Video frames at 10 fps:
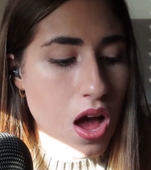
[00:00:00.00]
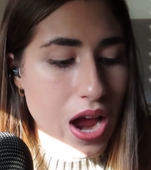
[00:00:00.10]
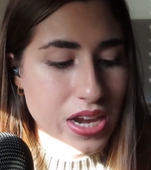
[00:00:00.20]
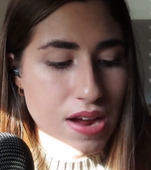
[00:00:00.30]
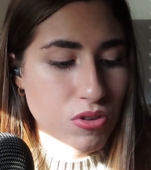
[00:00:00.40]

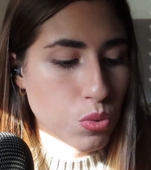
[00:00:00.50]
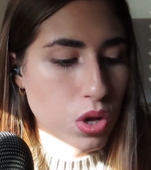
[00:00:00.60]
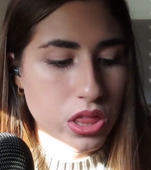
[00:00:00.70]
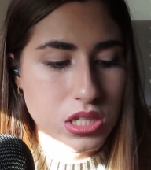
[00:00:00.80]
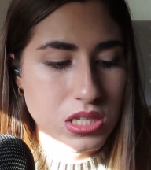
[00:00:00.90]
I never
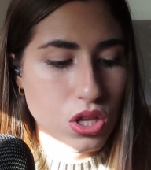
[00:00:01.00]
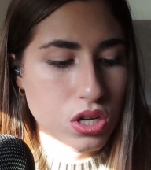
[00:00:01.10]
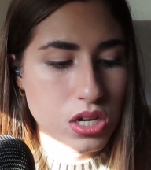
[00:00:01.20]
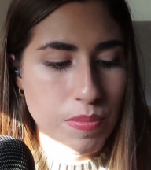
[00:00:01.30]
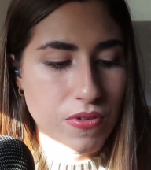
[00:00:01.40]
once
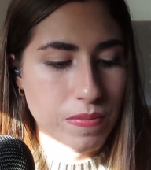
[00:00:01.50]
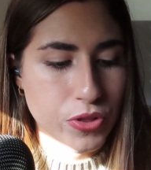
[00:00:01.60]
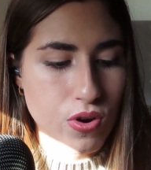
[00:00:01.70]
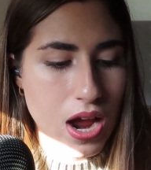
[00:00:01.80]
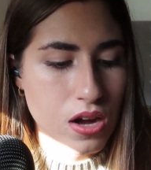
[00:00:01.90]
looked up from
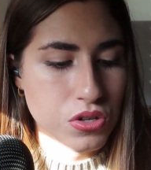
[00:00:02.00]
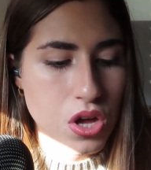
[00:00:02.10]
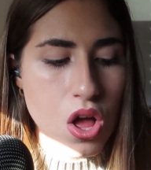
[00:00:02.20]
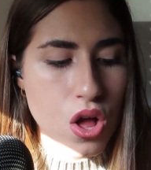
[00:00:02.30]
the ground.